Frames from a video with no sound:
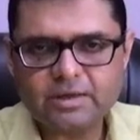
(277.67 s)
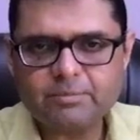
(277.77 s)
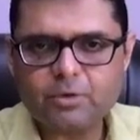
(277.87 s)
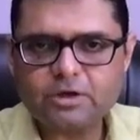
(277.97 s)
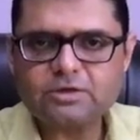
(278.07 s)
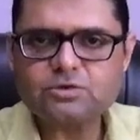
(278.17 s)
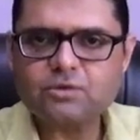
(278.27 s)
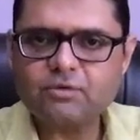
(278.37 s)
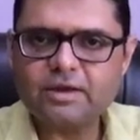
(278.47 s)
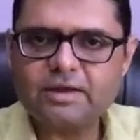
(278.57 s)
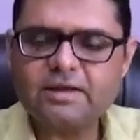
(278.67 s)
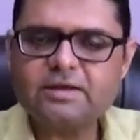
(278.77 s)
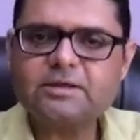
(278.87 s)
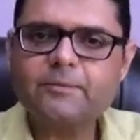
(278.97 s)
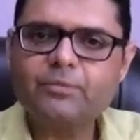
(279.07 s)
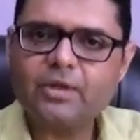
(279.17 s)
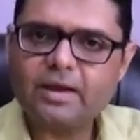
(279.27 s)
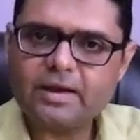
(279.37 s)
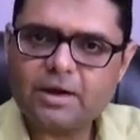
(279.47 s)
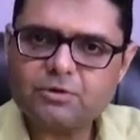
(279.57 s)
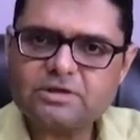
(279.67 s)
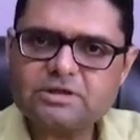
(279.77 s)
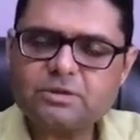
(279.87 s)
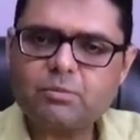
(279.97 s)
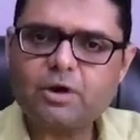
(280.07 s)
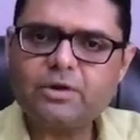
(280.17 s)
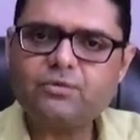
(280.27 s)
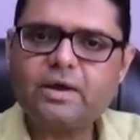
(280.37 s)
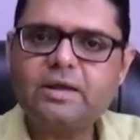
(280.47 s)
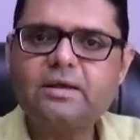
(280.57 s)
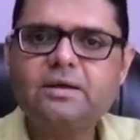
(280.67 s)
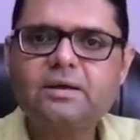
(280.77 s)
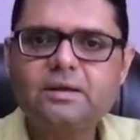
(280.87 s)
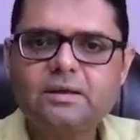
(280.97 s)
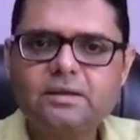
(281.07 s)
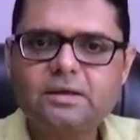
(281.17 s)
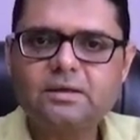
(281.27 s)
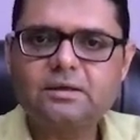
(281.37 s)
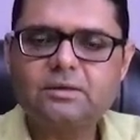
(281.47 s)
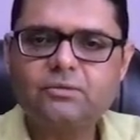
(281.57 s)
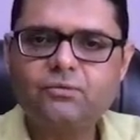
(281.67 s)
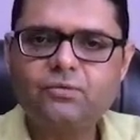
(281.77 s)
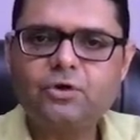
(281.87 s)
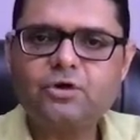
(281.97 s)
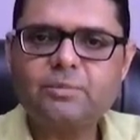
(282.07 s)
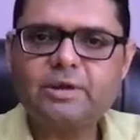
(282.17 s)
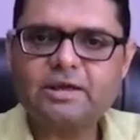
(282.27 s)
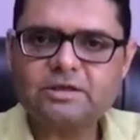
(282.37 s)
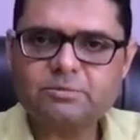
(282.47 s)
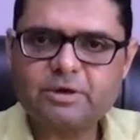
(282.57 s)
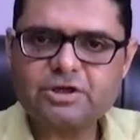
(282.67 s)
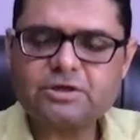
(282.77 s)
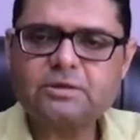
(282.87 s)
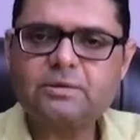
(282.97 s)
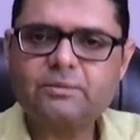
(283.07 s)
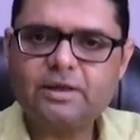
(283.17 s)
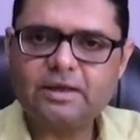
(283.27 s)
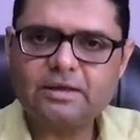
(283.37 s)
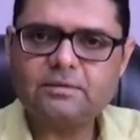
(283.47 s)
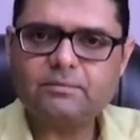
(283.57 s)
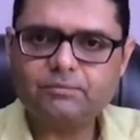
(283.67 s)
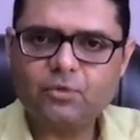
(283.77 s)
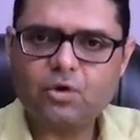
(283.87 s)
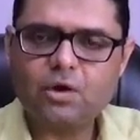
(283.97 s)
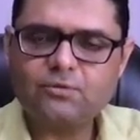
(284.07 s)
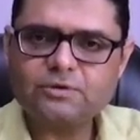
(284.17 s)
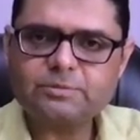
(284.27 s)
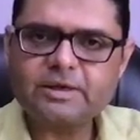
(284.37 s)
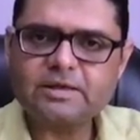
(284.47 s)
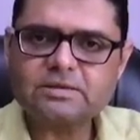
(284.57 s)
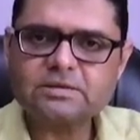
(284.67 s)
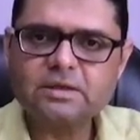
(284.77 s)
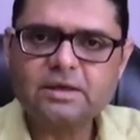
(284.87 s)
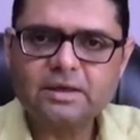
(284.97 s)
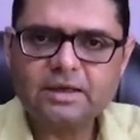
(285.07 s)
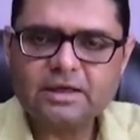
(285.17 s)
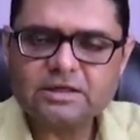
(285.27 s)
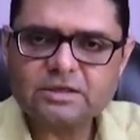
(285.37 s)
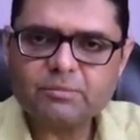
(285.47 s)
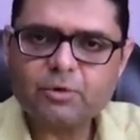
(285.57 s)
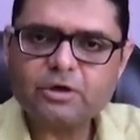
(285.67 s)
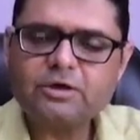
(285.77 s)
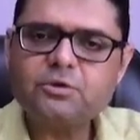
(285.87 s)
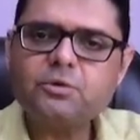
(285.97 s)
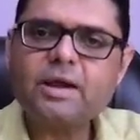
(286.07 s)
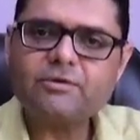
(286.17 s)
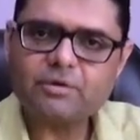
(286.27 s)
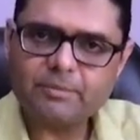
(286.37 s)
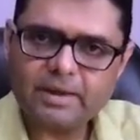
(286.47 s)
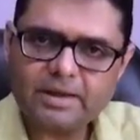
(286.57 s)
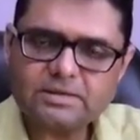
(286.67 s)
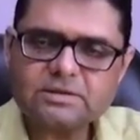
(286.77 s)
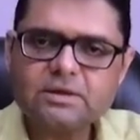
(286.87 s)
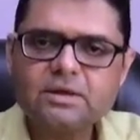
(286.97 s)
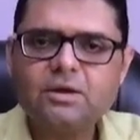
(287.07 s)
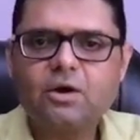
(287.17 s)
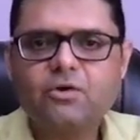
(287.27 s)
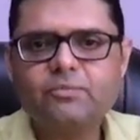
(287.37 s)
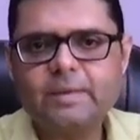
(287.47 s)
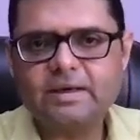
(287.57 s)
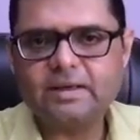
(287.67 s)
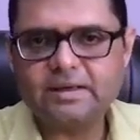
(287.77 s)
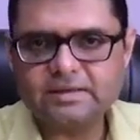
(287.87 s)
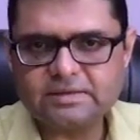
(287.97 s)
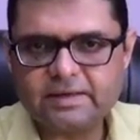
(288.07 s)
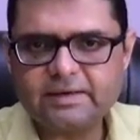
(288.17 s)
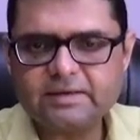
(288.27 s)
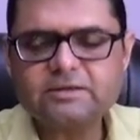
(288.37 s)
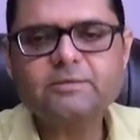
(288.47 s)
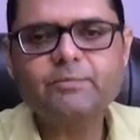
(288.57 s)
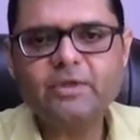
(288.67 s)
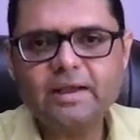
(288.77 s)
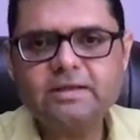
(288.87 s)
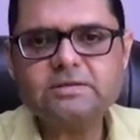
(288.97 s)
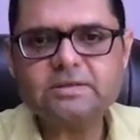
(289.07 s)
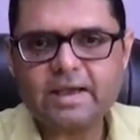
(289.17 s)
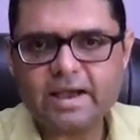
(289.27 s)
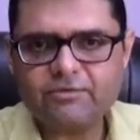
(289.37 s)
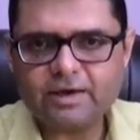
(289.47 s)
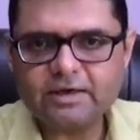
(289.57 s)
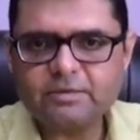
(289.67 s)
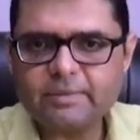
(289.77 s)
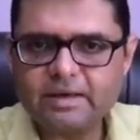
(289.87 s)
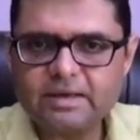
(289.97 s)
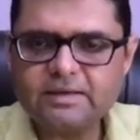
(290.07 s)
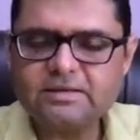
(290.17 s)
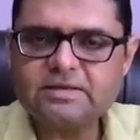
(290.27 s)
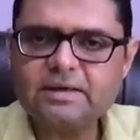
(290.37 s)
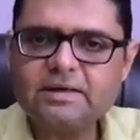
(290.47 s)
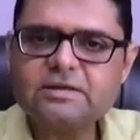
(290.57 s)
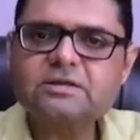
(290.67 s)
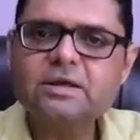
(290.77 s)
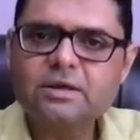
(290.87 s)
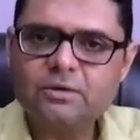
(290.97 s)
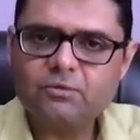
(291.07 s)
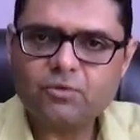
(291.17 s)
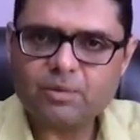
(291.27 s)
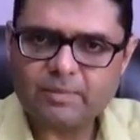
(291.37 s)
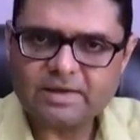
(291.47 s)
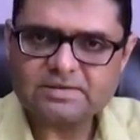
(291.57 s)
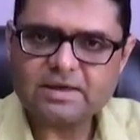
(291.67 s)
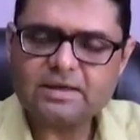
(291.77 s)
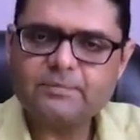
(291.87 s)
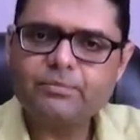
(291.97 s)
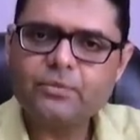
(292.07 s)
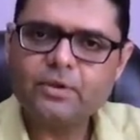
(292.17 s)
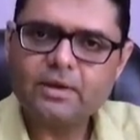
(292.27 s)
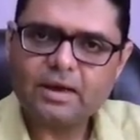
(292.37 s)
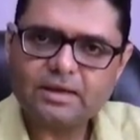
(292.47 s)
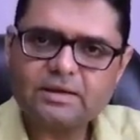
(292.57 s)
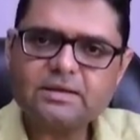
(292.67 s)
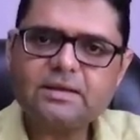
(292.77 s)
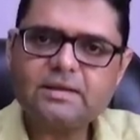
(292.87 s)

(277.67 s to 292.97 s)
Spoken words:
importance of linkage and how does it modify the phenotypic expression in offsprings, it is important to have a base of Mendelian genetics. Hence, I have added Mendelian genetics from my side. Other than